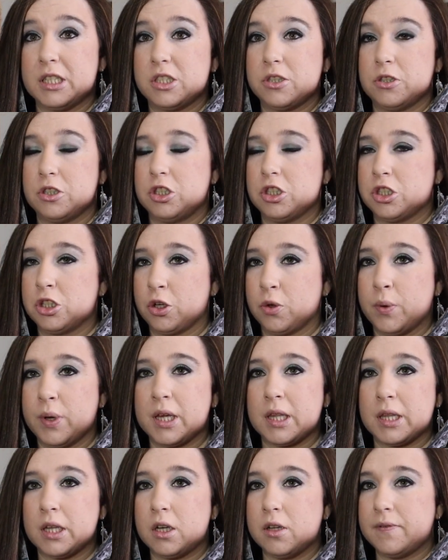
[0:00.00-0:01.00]
So it's just a
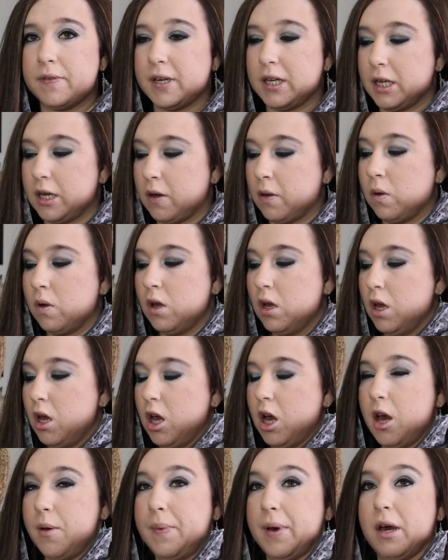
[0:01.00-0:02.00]
quick little video
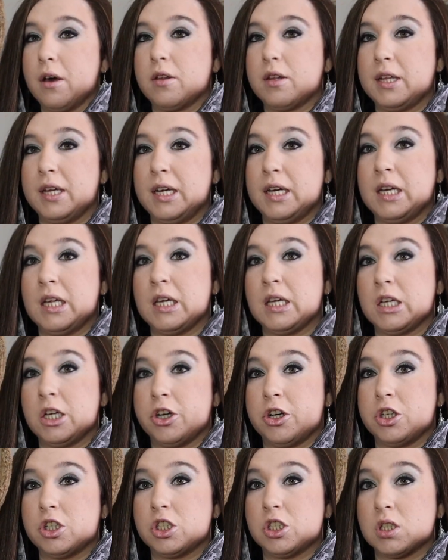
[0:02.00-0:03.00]
about cleaning
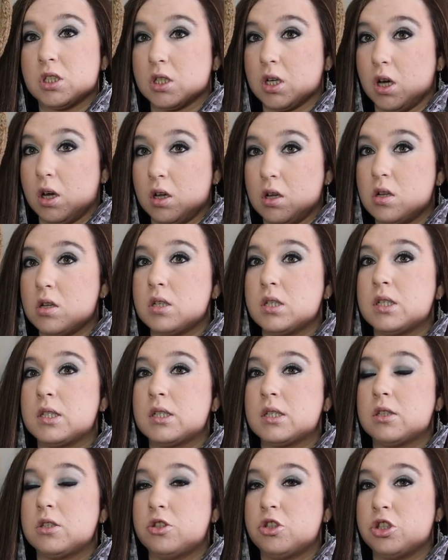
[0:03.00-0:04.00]
your
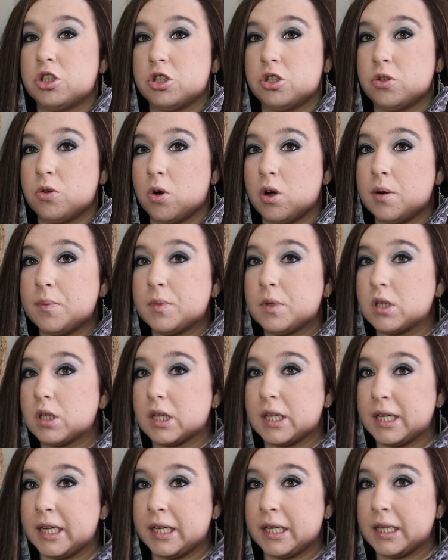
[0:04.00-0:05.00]
skulls, just normal
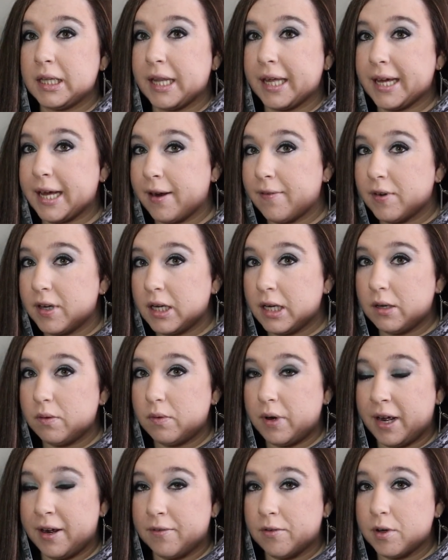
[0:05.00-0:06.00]
cleaning, like
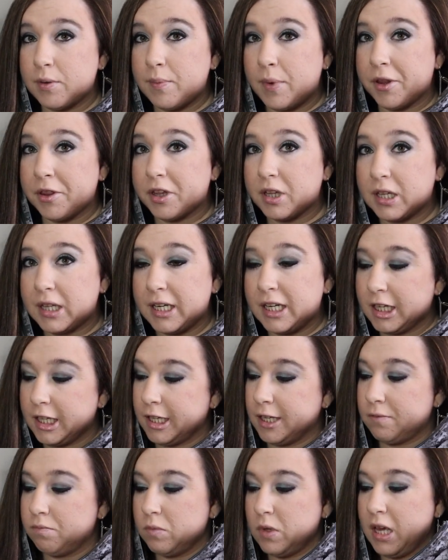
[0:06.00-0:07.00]
every month
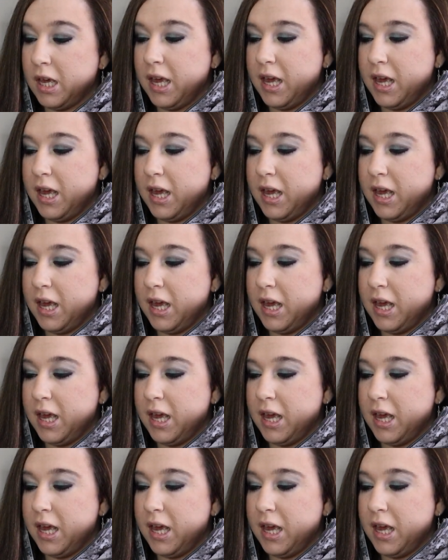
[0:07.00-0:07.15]
cleaning,